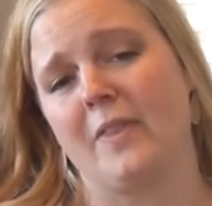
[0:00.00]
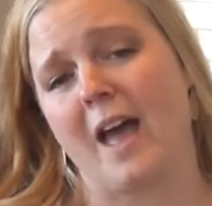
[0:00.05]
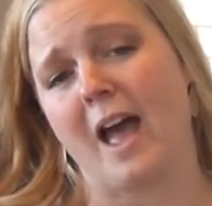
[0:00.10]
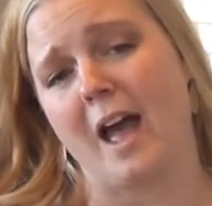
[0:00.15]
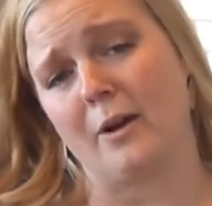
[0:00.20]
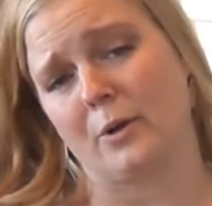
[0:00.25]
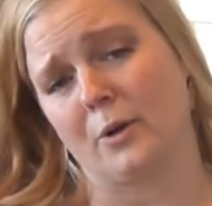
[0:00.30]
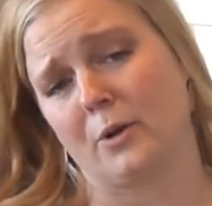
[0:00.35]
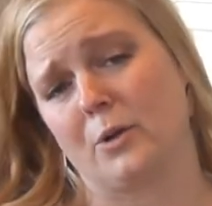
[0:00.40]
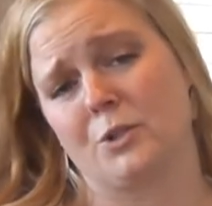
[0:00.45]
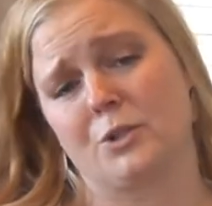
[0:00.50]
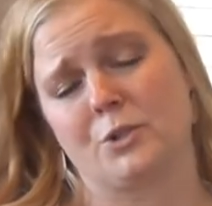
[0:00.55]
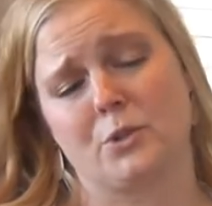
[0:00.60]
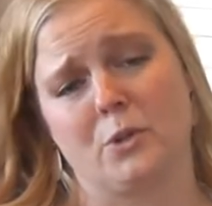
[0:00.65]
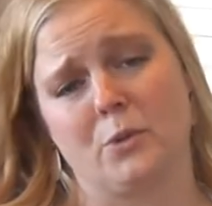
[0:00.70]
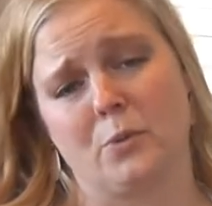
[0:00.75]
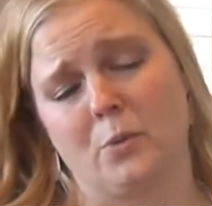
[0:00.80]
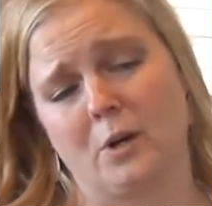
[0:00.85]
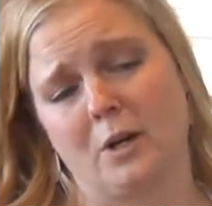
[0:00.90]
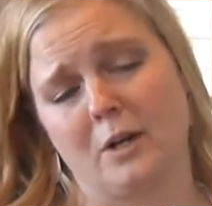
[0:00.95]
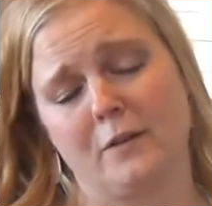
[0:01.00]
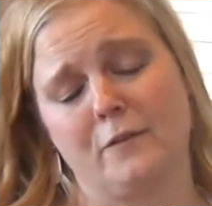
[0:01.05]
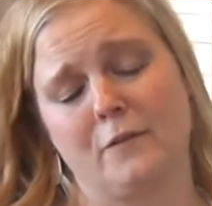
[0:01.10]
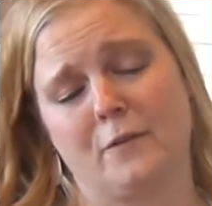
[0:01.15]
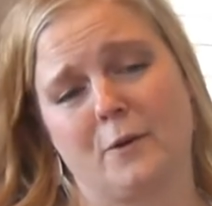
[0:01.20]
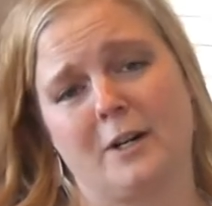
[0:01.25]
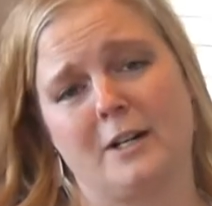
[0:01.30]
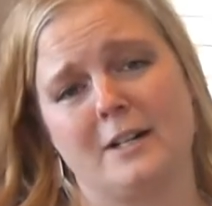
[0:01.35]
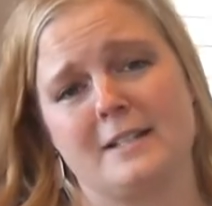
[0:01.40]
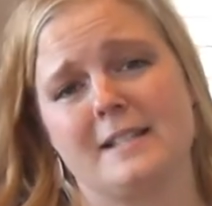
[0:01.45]
the agricultural
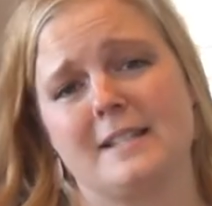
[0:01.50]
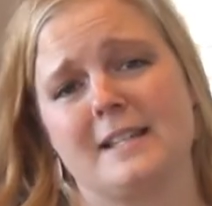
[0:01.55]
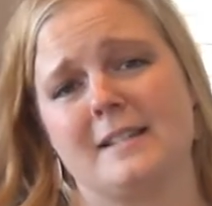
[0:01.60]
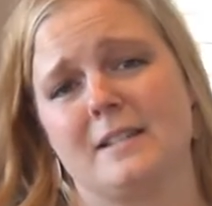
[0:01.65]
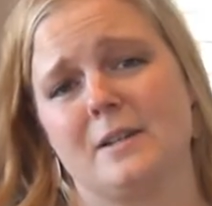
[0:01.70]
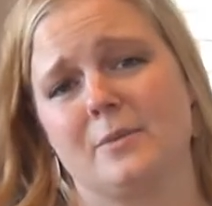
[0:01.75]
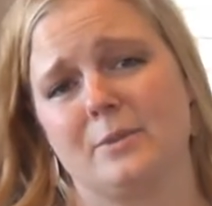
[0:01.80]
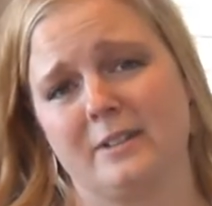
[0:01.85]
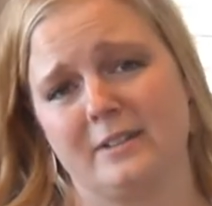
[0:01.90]
workforce as it